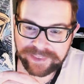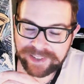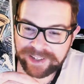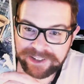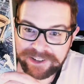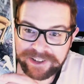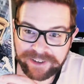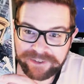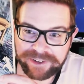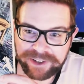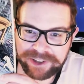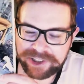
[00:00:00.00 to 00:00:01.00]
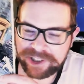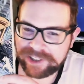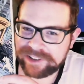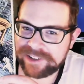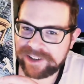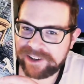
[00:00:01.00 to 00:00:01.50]
You definitely should check
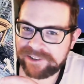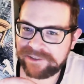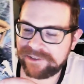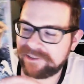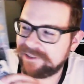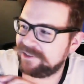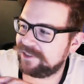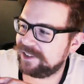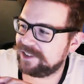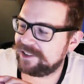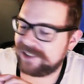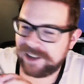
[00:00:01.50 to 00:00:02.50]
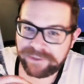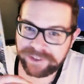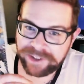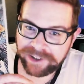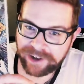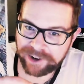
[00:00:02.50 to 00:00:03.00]
this out. This is
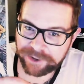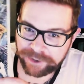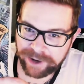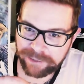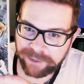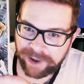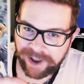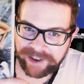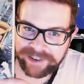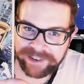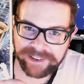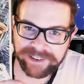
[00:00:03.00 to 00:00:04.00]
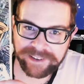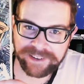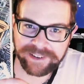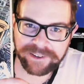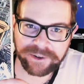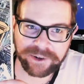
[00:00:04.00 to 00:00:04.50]
definitely a great buy.
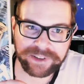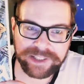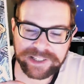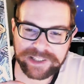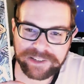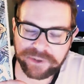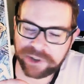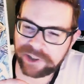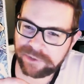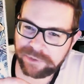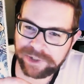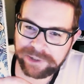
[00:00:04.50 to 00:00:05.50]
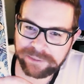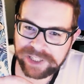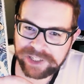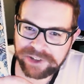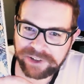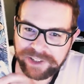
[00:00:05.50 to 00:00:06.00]
Or at least if you're going to read them
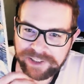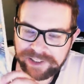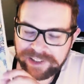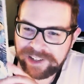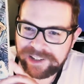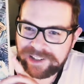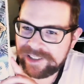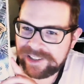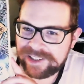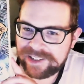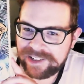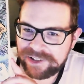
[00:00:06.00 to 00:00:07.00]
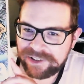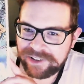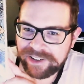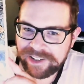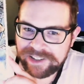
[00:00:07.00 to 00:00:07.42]
digitally, get this digitally.